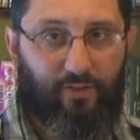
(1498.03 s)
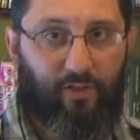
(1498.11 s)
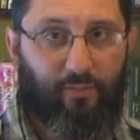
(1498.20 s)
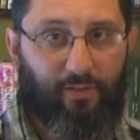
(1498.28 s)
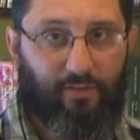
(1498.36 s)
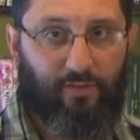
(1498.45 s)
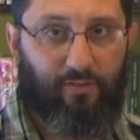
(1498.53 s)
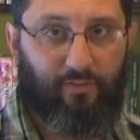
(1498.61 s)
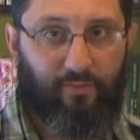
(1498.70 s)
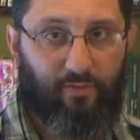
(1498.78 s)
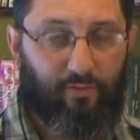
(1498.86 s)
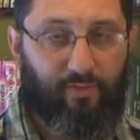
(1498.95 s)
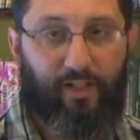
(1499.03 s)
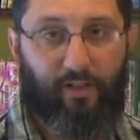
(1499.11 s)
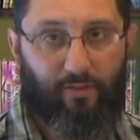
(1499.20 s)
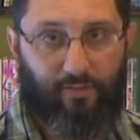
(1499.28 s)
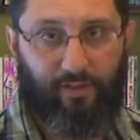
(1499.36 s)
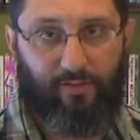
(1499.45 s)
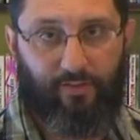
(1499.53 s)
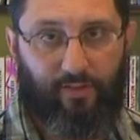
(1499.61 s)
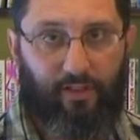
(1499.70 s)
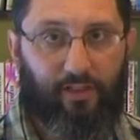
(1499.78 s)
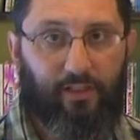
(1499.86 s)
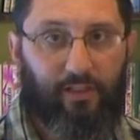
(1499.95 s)
sermons, or videos, I should
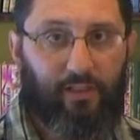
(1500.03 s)
say.